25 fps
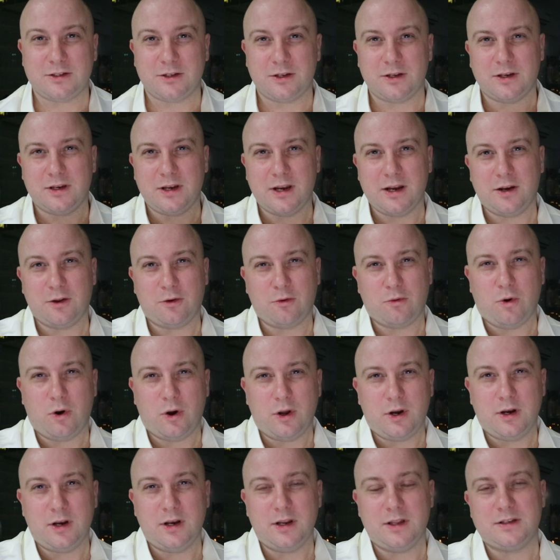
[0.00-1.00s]
So you'd need a
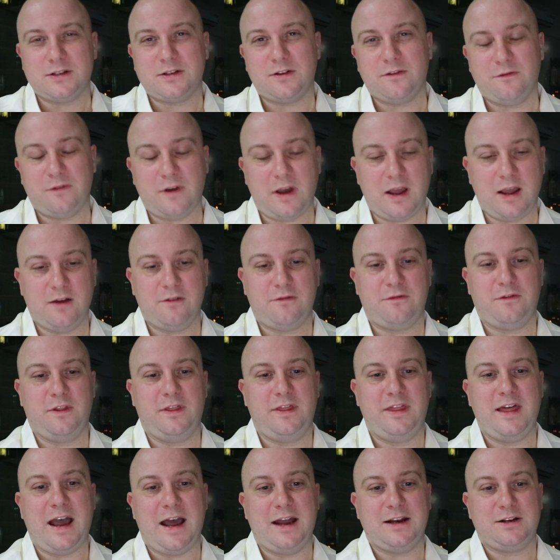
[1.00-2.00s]
quantity surveyor for
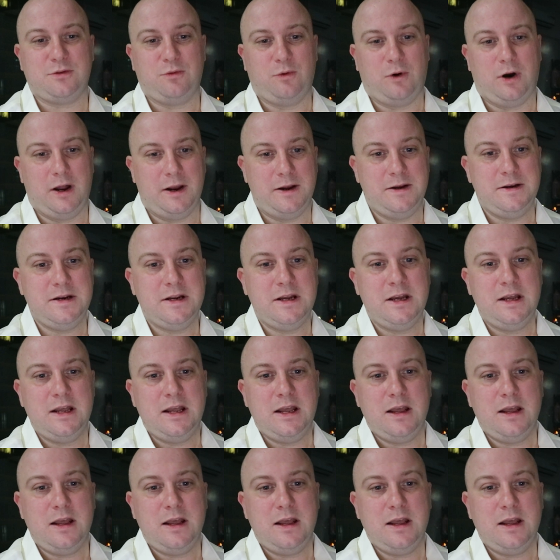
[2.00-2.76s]
that one.